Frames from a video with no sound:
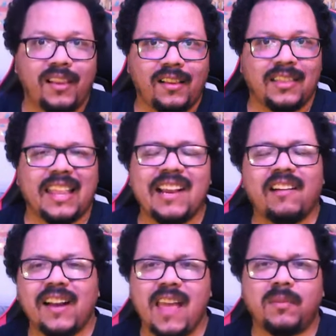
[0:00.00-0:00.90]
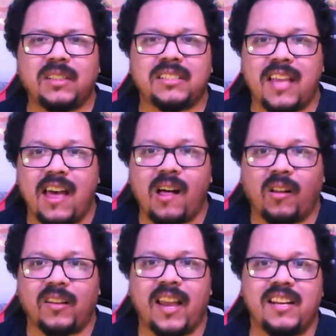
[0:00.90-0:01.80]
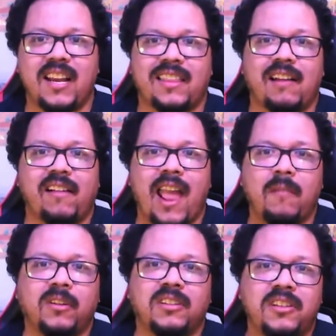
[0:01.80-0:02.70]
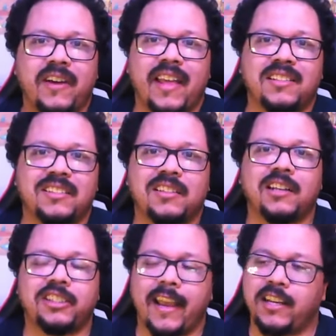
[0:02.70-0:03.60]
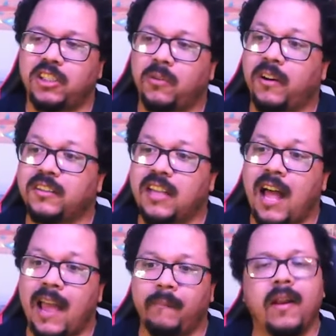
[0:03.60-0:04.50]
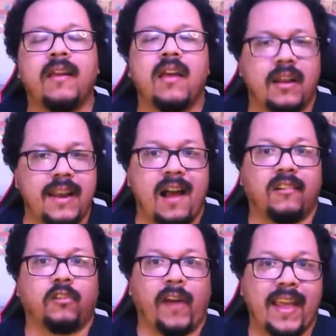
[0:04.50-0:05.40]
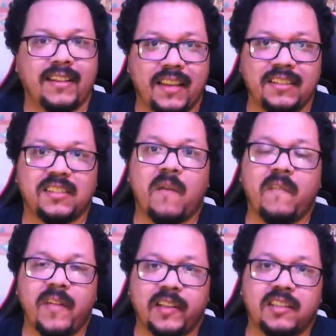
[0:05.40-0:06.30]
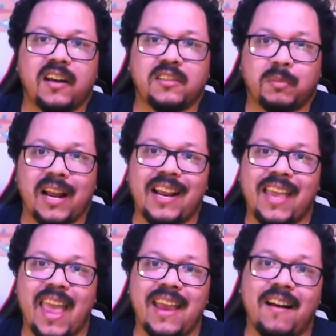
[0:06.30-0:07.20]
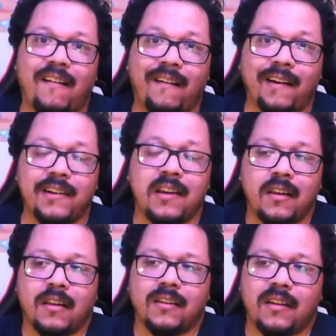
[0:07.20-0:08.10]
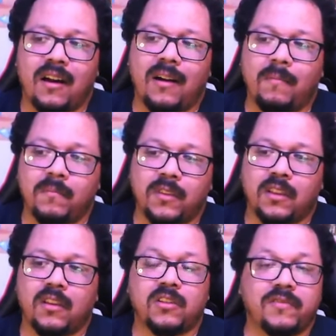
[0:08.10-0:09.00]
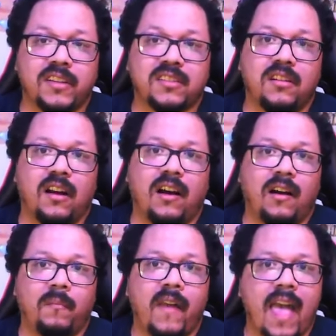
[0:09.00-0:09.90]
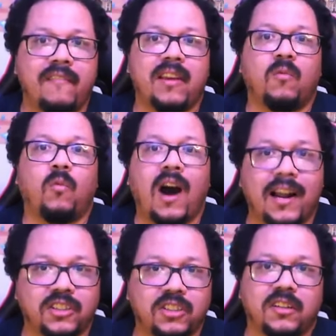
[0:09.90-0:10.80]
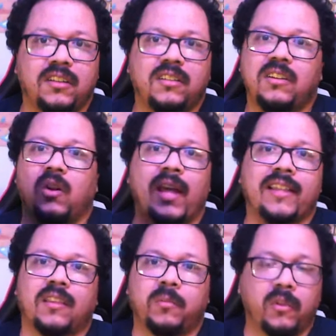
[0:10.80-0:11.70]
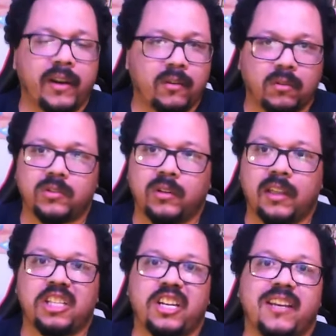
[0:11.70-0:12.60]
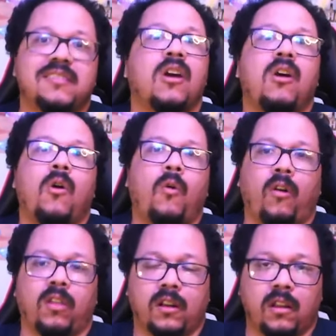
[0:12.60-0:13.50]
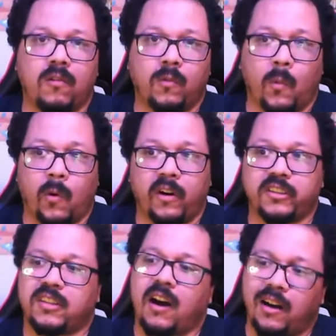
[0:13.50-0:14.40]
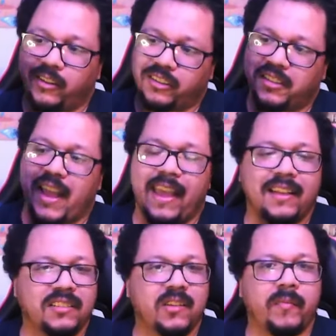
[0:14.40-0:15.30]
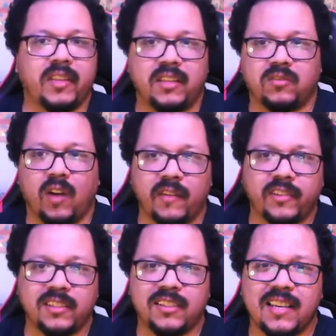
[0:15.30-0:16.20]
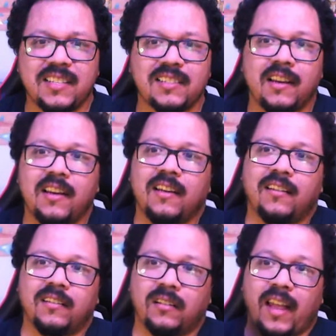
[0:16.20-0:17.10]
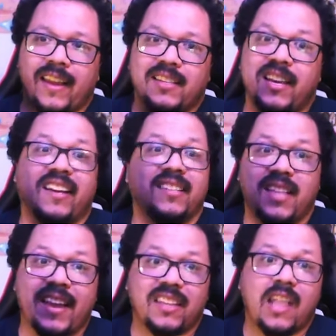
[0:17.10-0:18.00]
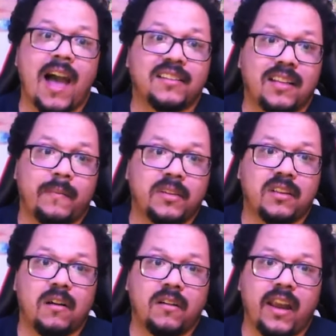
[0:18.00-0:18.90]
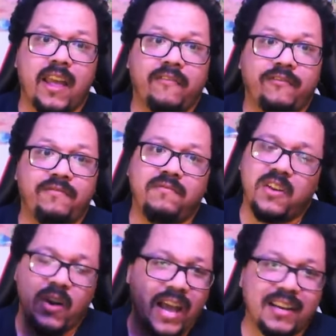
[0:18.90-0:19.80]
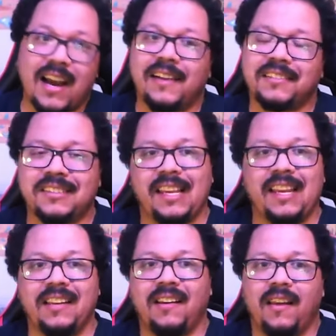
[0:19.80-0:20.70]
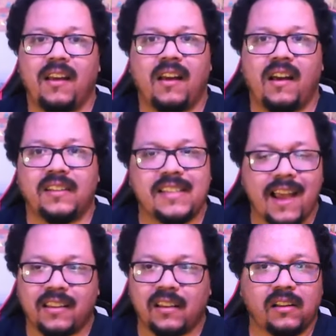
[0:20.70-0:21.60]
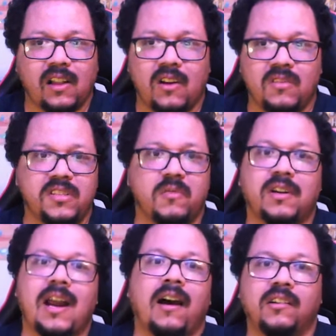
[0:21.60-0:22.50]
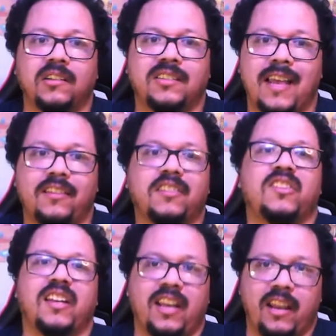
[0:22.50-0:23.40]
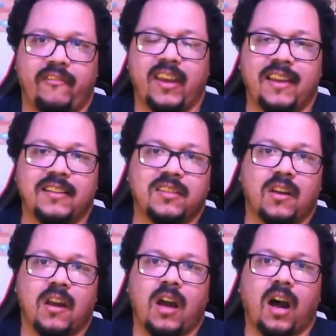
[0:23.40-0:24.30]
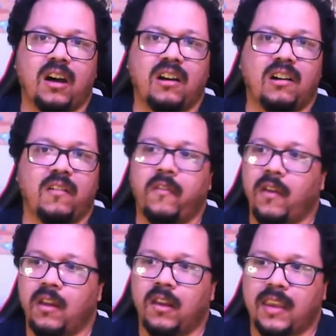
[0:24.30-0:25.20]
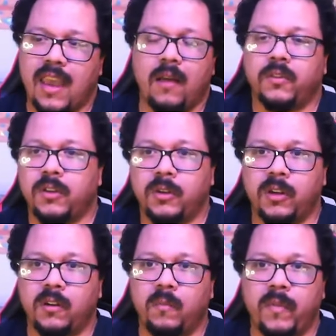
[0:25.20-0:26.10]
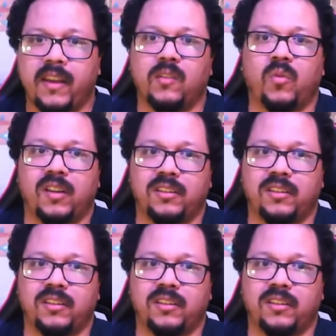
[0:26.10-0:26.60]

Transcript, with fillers: that they were able to tell, and yet they were able to do it in such a short time. Now, granted, some of it does predicate on um, those of us um, having watched, you know, like the prequel trilogies or the Clone Wars to understand some of these references. Like I said, because like in last episode, if you had not seen Attack of the Clones, you would not understand the significance of Count Dooku being the one